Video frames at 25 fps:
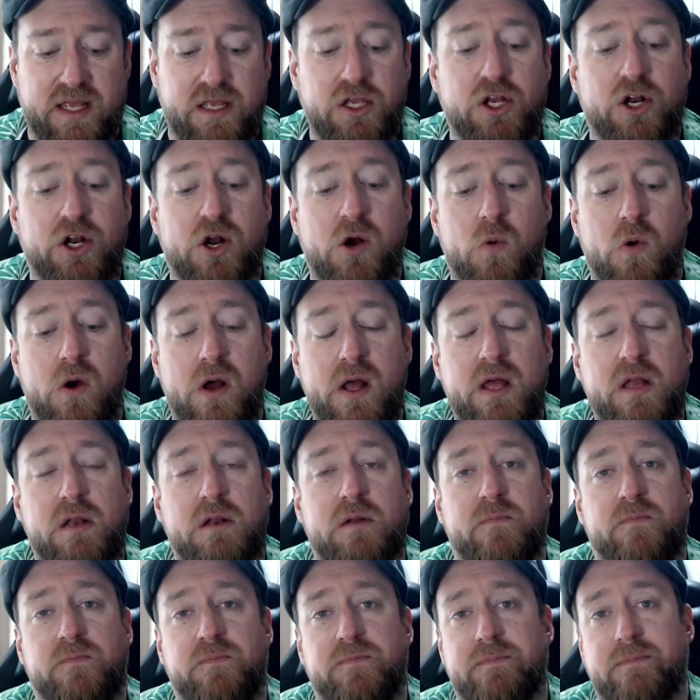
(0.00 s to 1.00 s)
you know what,
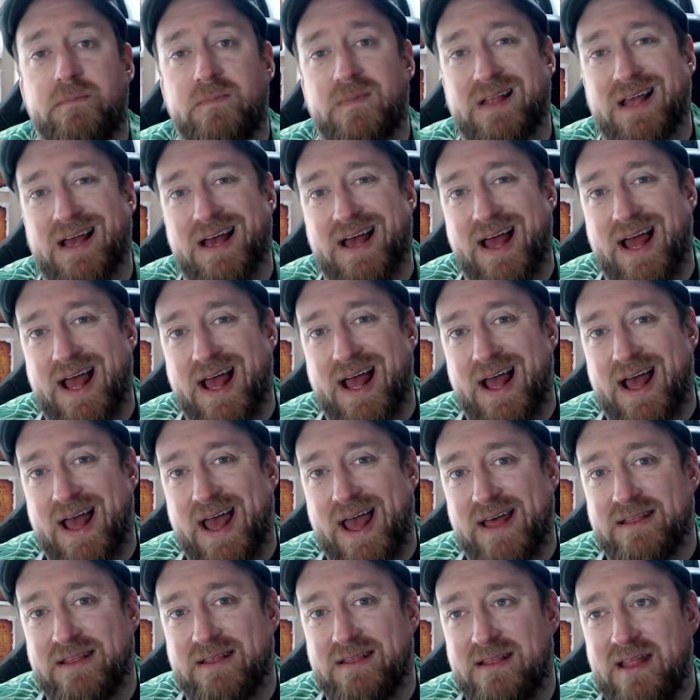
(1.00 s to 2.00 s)

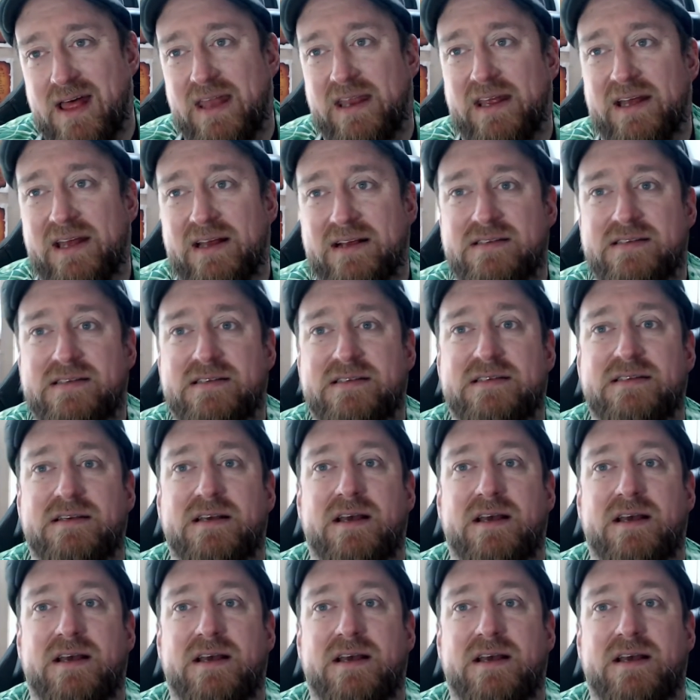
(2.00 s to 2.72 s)
athletics,